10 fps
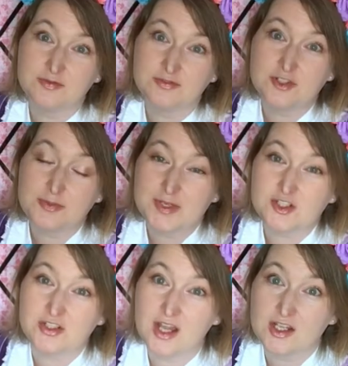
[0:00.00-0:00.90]
first
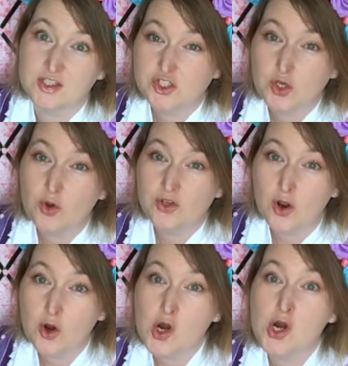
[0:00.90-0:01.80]
picture that I showed
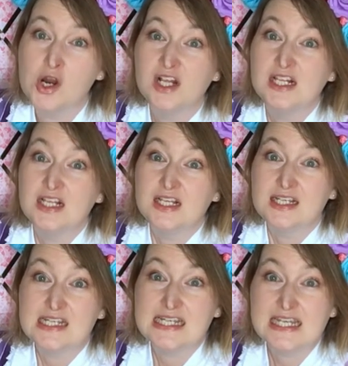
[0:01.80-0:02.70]
her
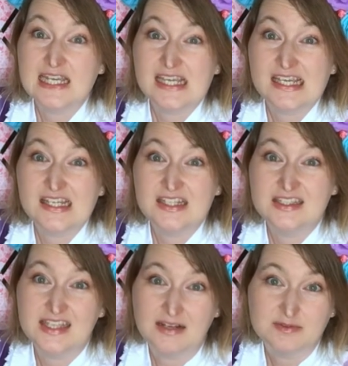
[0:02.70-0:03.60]

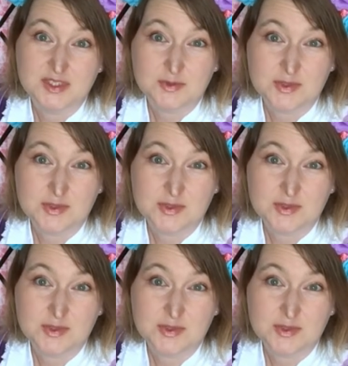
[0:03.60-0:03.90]
and yeah she